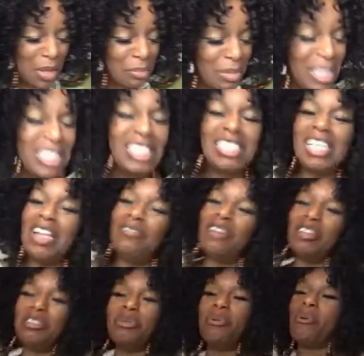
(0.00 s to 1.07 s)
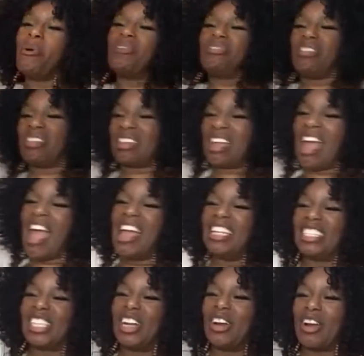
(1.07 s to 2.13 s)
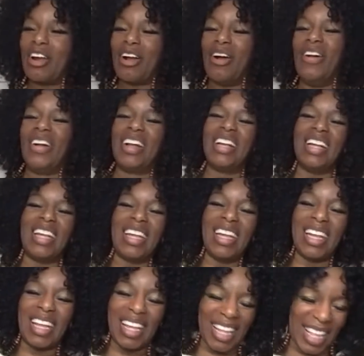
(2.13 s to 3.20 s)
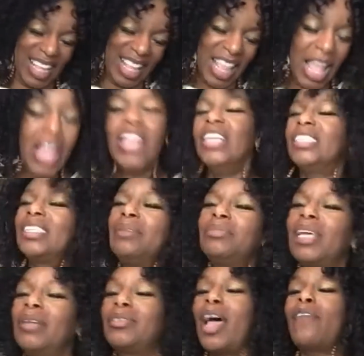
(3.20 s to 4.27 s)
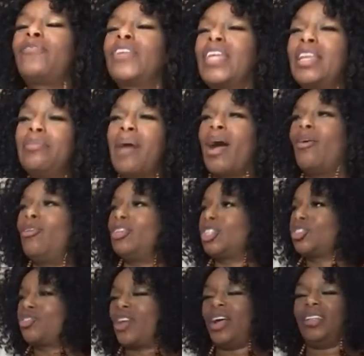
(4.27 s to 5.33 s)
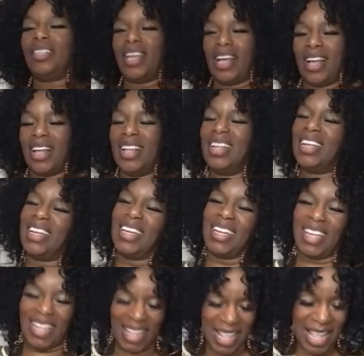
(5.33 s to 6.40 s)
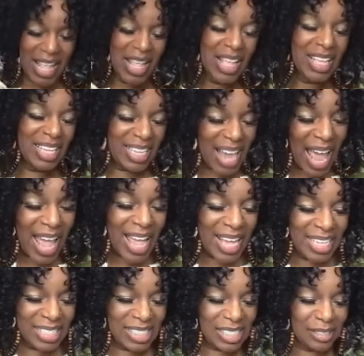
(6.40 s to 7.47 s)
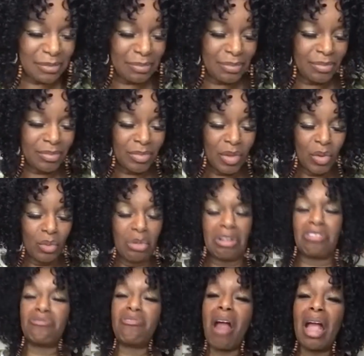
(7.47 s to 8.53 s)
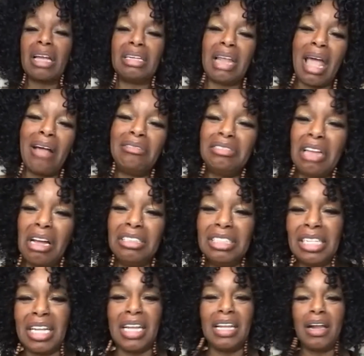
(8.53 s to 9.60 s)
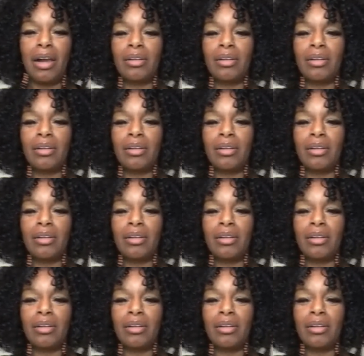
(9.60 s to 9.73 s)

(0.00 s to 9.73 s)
Miss Diva, you on the case, girl. Sometimes I forget about Australia. Yes. With Crocodile Dundee.